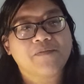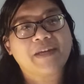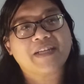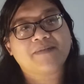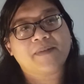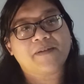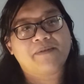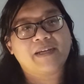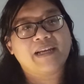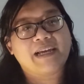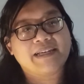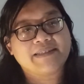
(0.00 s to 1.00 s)
of makes me
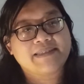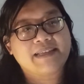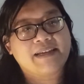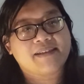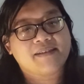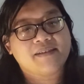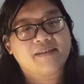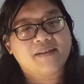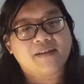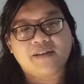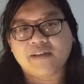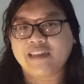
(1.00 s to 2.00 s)
realize that
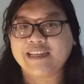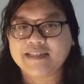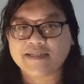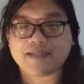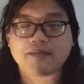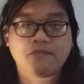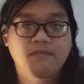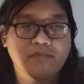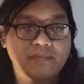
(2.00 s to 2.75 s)
this.